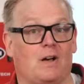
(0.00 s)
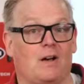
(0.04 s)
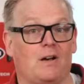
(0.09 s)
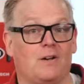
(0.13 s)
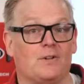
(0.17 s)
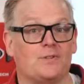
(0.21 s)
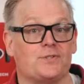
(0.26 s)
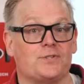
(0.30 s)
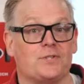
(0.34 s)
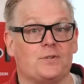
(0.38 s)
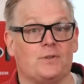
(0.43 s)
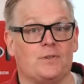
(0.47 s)

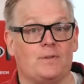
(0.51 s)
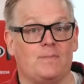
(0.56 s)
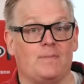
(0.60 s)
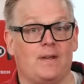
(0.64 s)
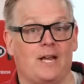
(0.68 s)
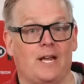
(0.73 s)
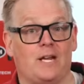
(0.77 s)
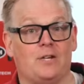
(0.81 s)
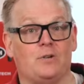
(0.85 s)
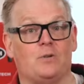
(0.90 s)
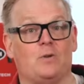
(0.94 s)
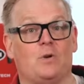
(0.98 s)
Also, the
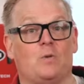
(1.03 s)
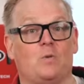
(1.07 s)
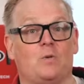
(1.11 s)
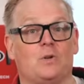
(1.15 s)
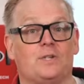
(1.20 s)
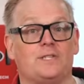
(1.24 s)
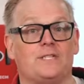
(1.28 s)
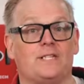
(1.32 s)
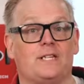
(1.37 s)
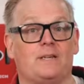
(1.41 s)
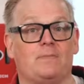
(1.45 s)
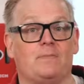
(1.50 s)
manual
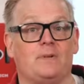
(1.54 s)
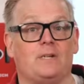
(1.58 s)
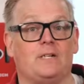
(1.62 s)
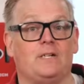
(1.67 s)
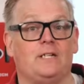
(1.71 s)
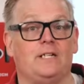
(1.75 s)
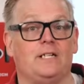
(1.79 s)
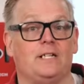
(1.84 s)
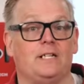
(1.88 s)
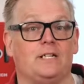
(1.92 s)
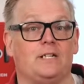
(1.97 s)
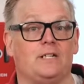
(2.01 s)
will
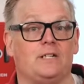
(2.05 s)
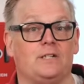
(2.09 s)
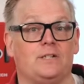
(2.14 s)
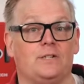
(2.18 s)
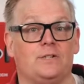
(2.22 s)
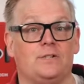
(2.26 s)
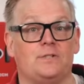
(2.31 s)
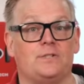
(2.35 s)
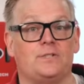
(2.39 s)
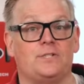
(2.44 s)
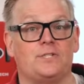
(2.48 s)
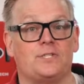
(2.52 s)
typically
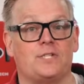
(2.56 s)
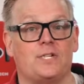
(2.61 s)
include